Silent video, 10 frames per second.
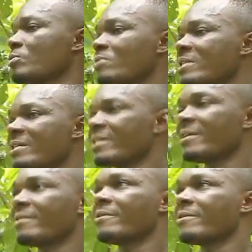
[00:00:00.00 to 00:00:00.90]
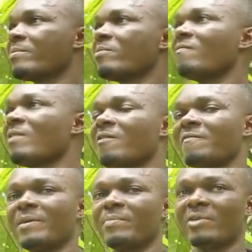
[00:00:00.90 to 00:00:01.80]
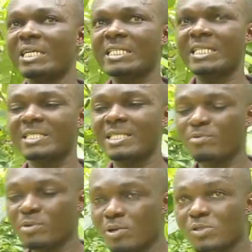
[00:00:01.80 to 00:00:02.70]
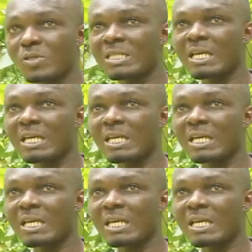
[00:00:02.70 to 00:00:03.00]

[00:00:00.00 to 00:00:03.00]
do the removal of the branches and we also